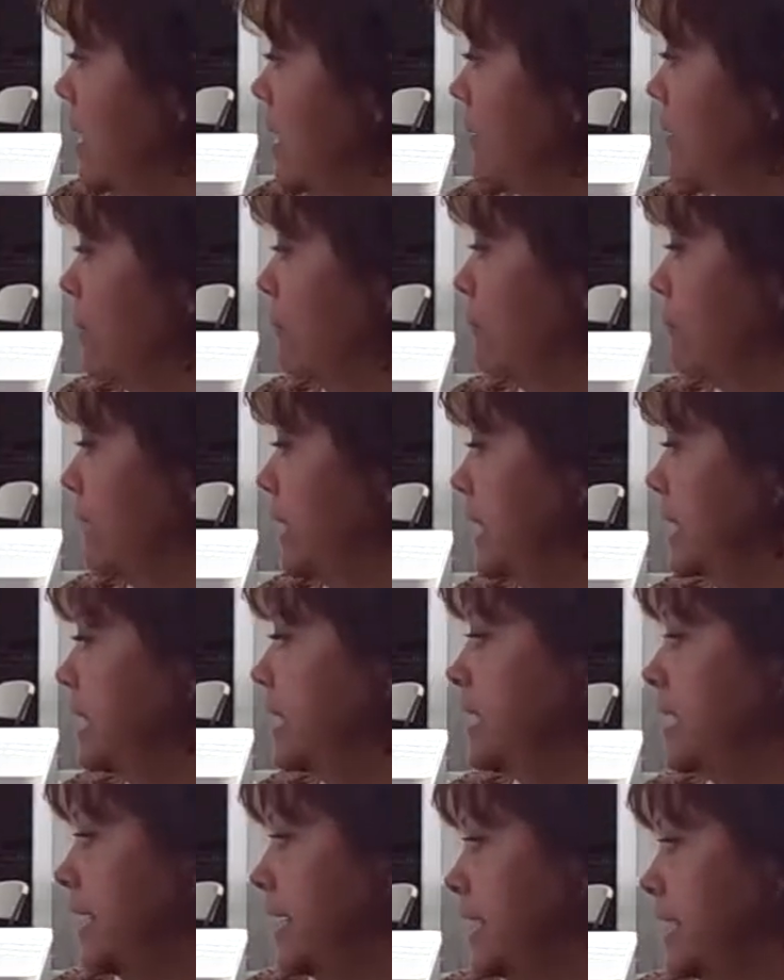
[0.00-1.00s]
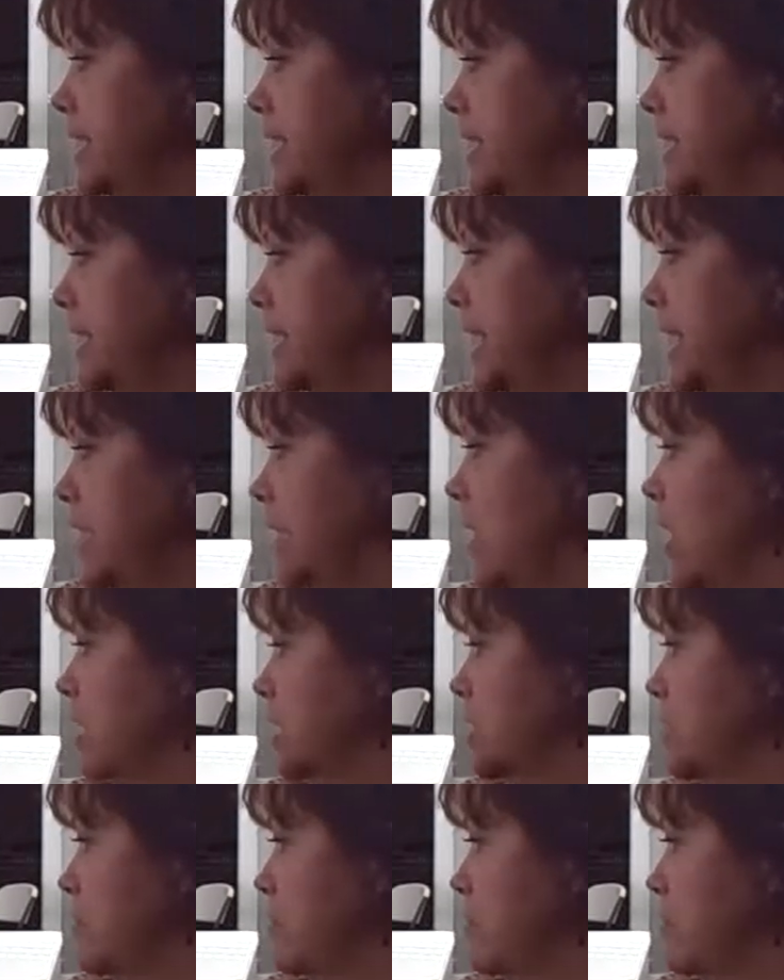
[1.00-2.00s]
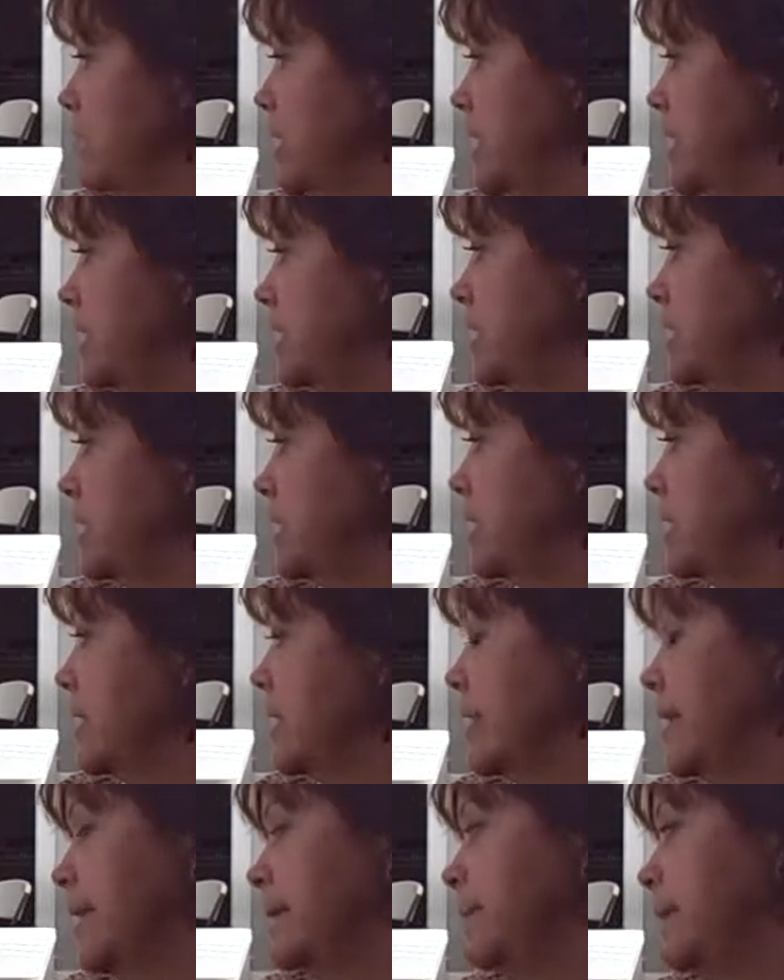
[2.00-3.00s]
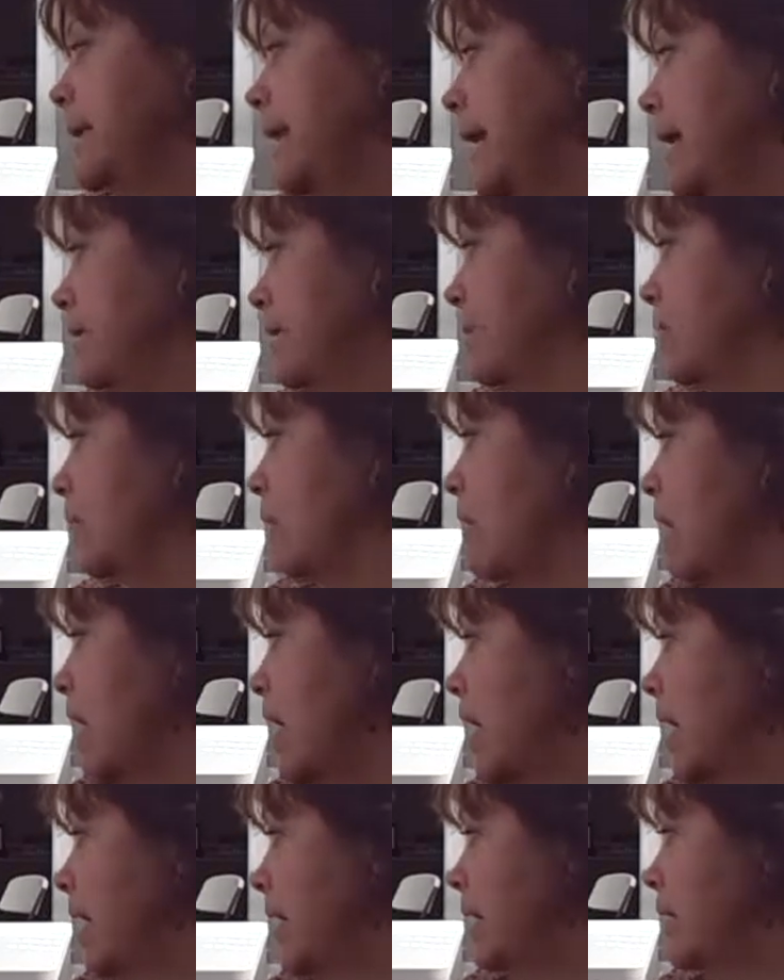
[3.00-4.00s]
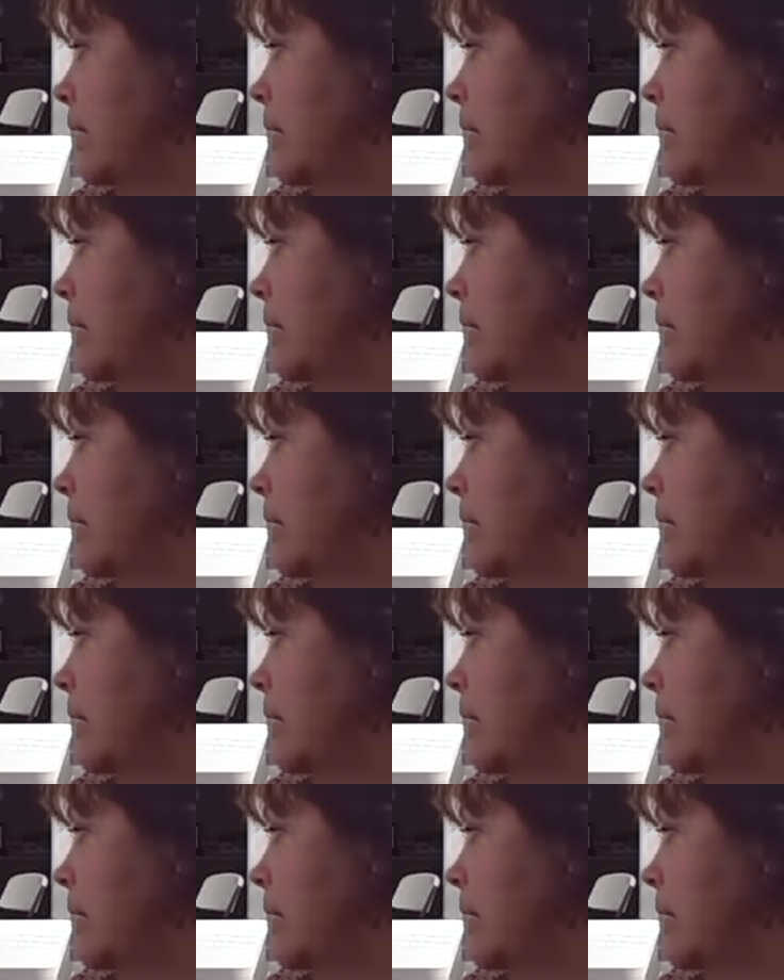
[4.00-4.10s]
The 3 little kittens, they lost their mittens, and they began to cry.